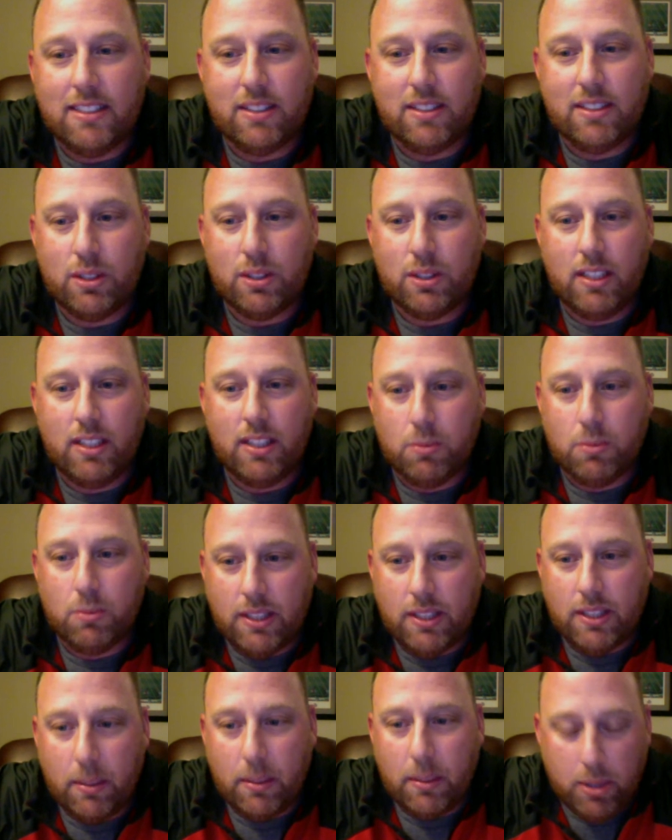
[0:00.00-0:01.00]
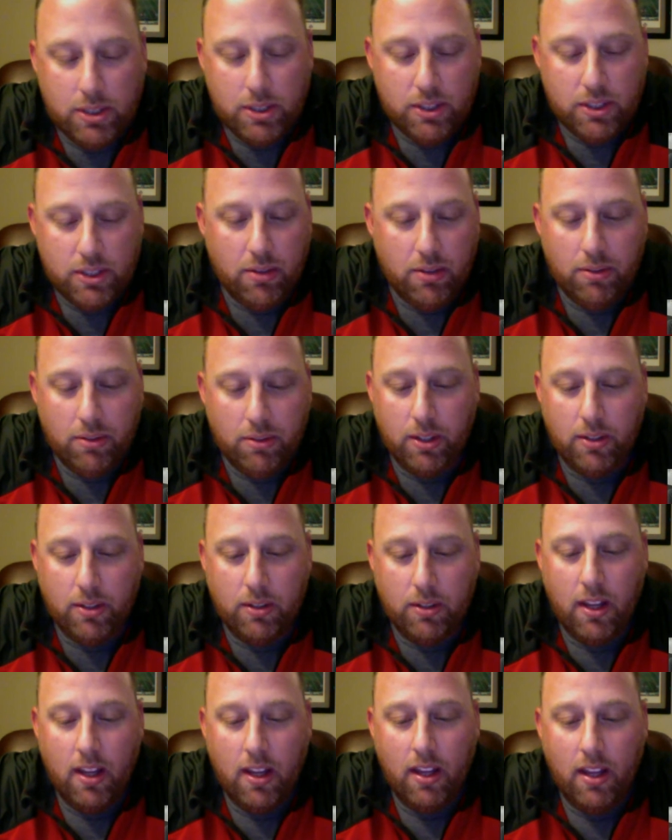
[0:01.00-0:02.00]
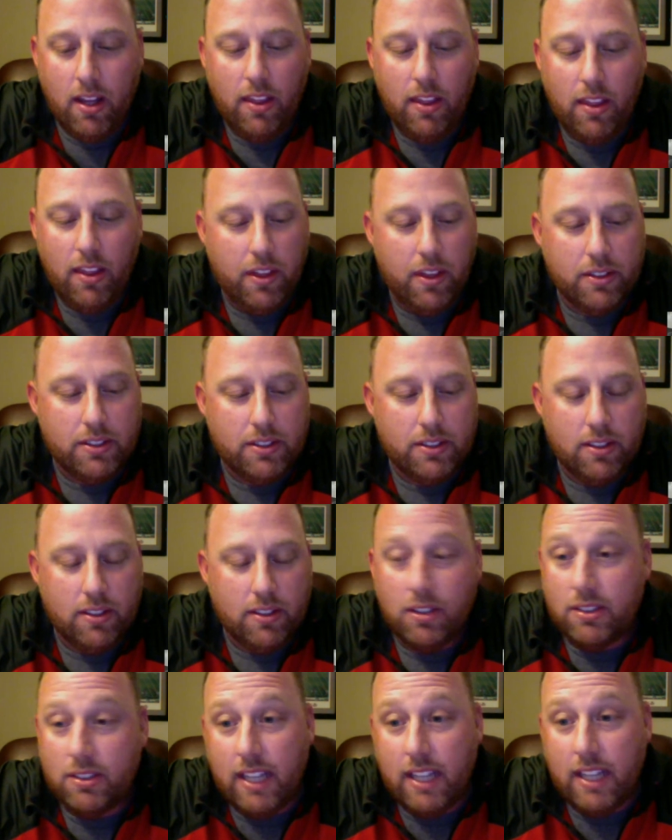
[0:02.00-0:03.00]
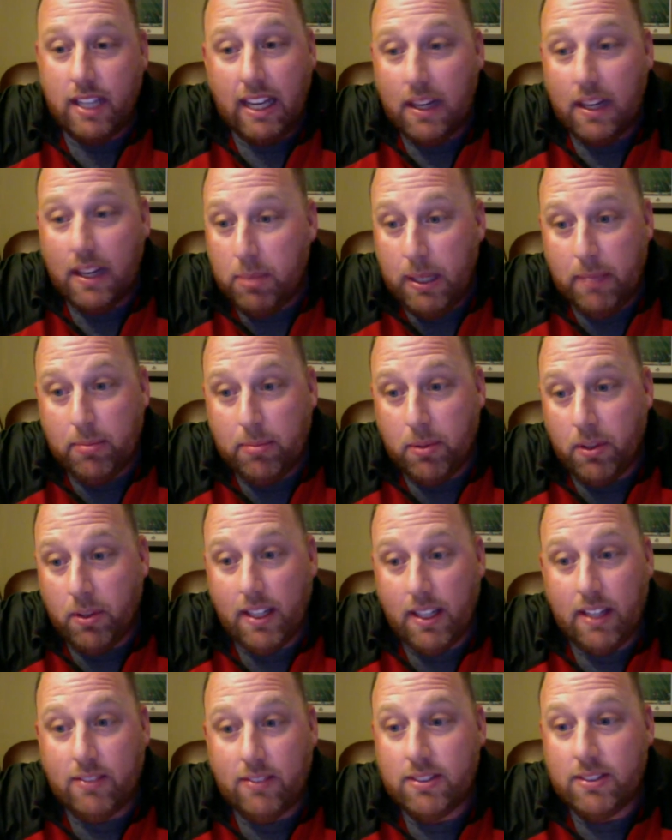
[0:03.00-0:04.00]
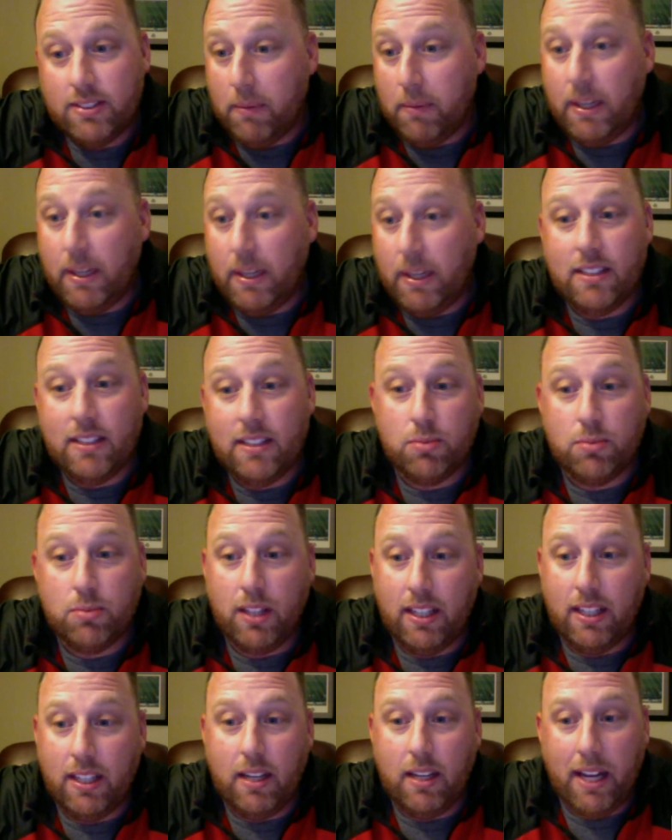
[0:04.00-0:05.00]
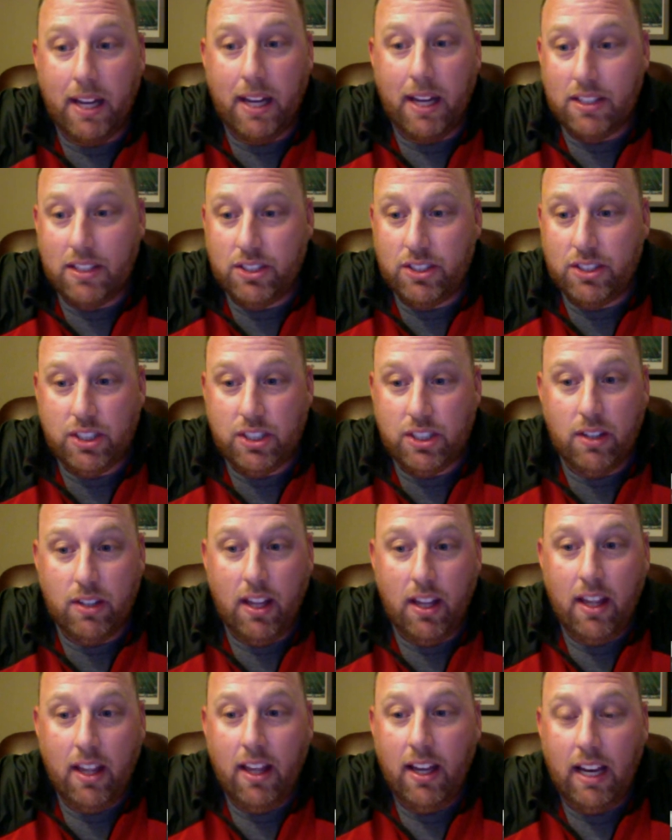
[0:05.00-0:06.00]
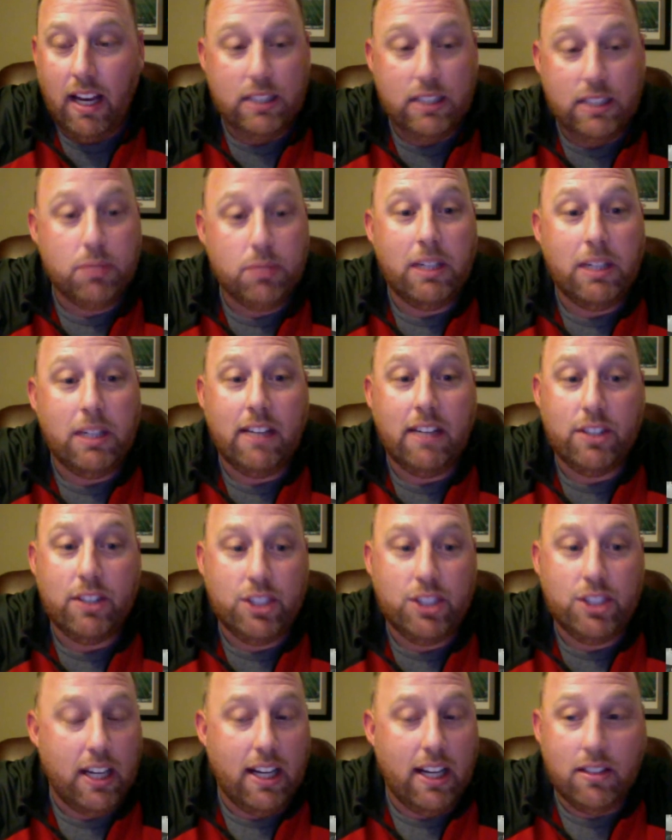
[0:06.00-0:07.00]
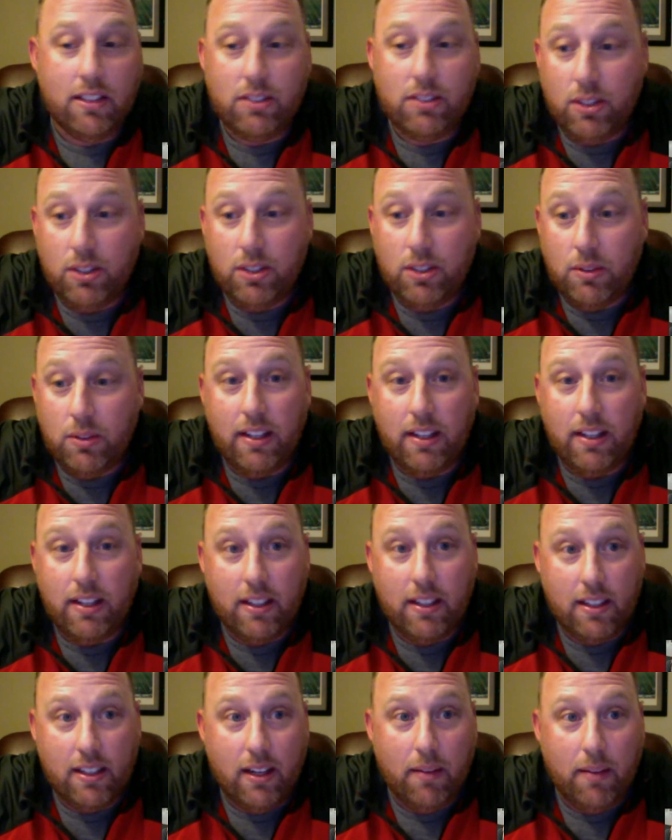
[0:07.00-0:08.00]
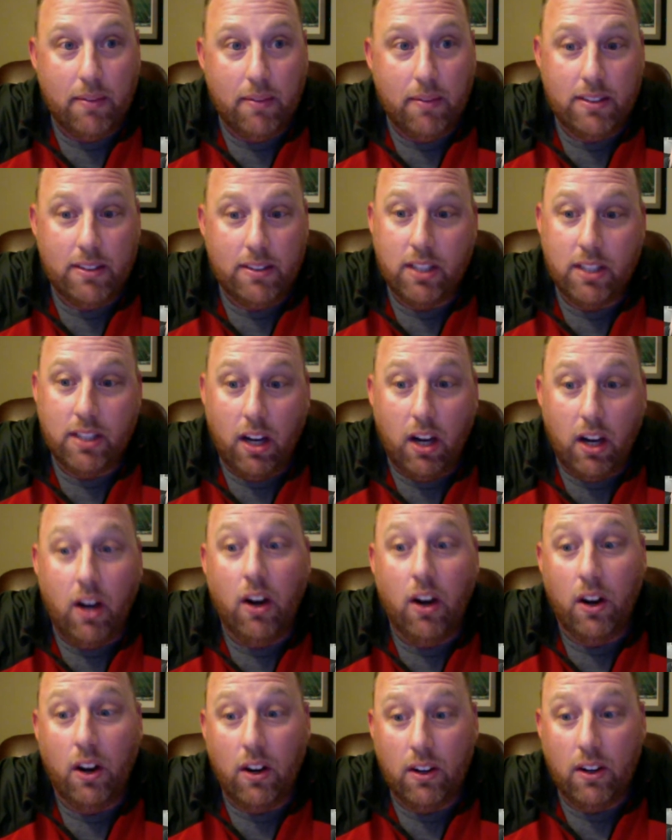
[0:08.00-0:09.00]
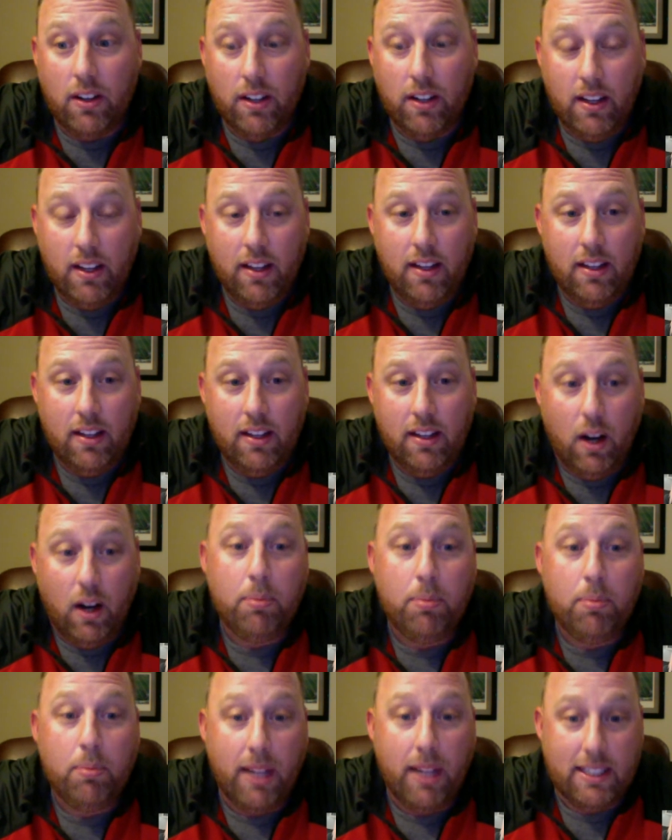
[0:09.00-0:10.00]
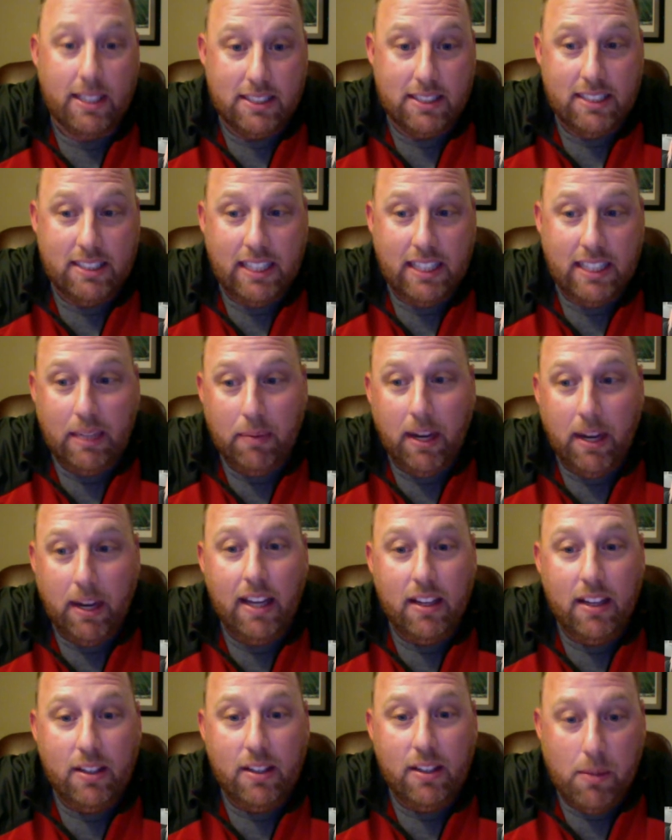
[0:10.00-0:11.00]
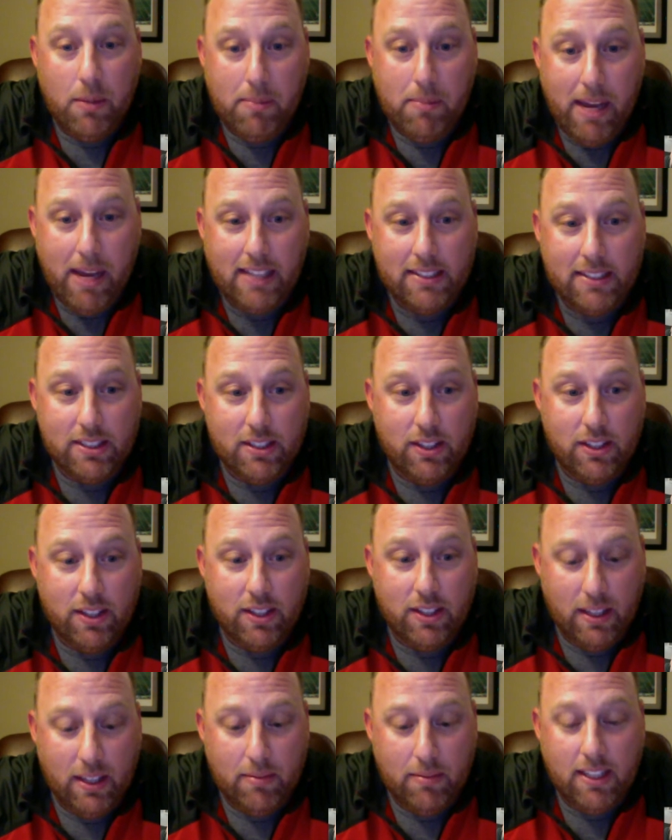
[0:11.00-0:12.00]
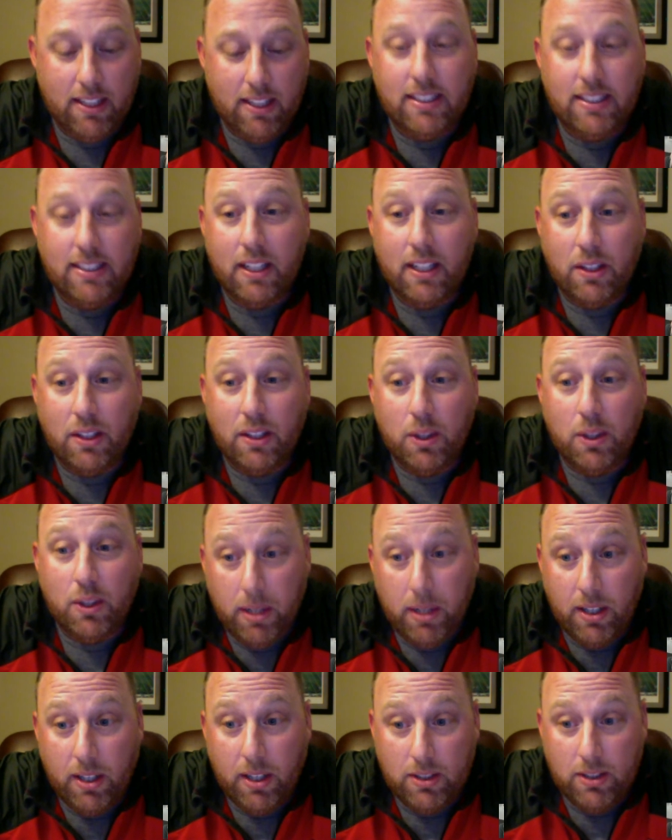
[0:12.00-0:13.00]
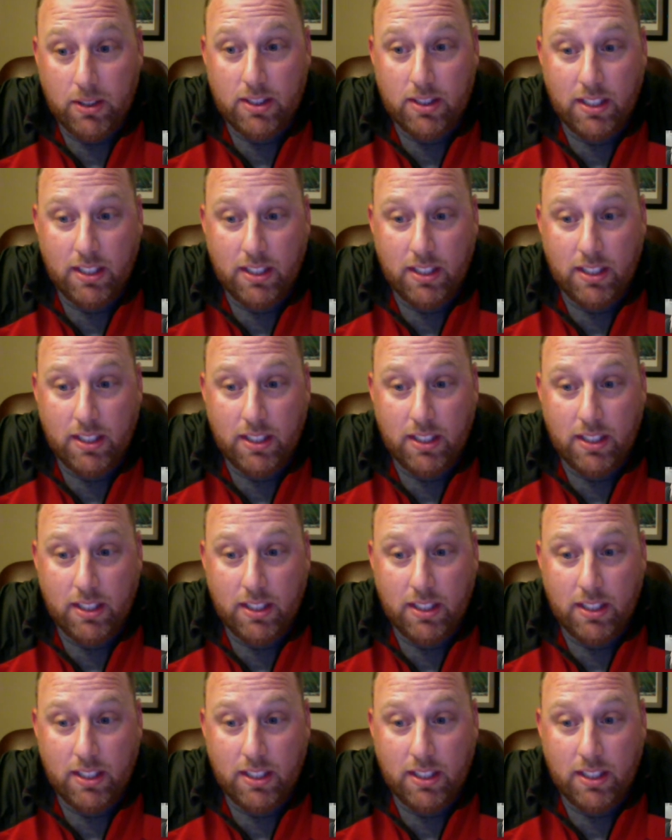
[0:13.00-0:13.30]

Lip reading: is what's going to push you through those negative people. And if somebody is really coming at you, I just want to give a shout out to our Plexus team. I had a new ambassador that did a new post,